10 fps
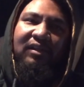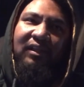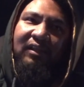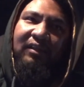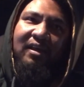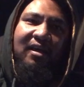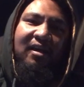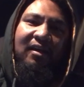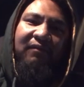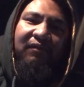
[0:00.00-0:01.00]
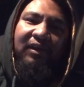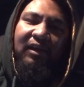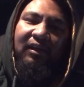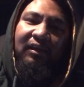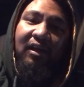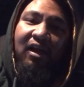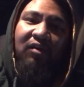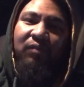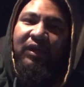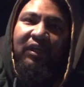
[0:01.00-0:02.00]
to freaking
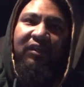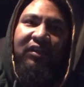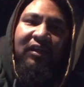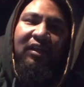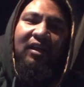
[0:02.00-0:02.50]
Long Beach.